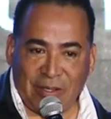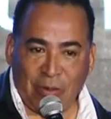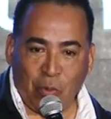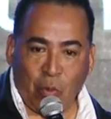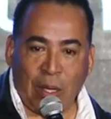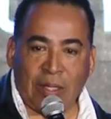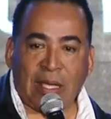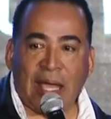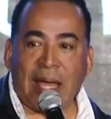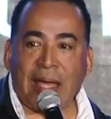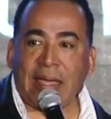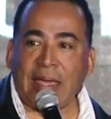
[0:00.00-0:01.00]
One
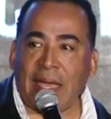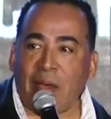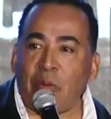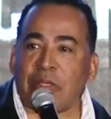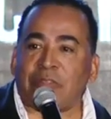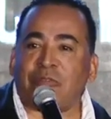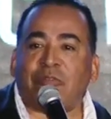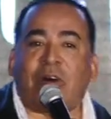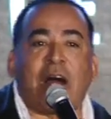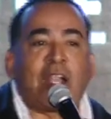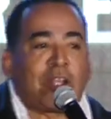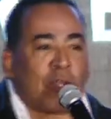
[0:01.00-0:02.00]
guy was
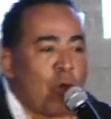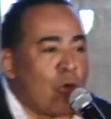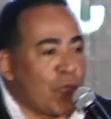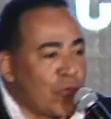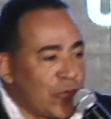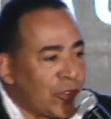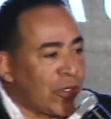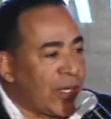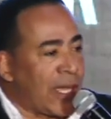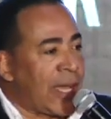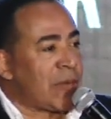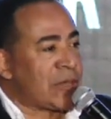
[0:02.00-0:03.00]
falling over.
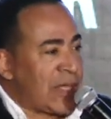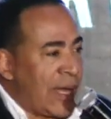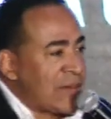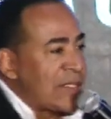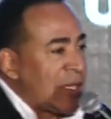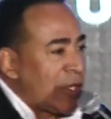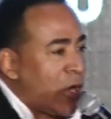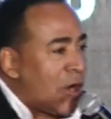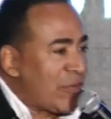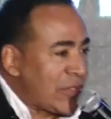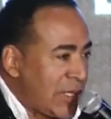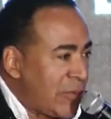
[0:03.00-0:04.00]
I was at a
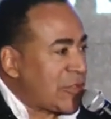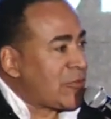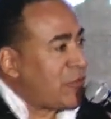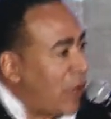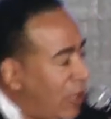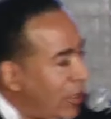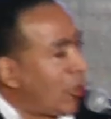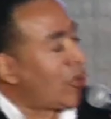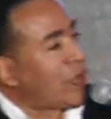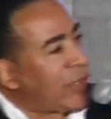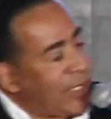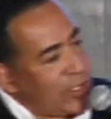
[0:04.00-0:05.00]
conference. He was falling
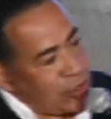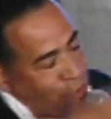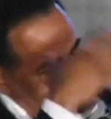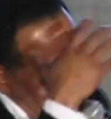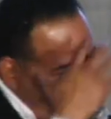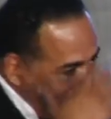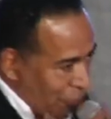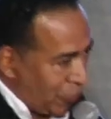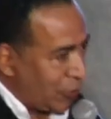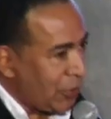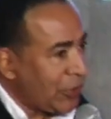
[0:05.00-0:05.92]
over. He had turned blue